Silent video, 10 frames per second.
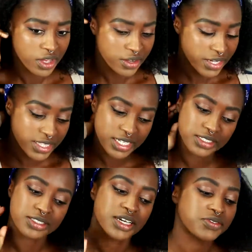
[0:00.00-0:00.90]
alright,
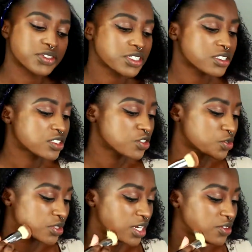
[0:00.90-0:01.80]
that's definitely
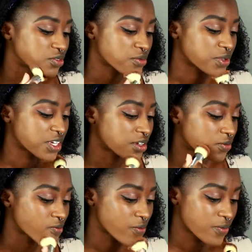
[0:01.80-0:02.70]
too light for me.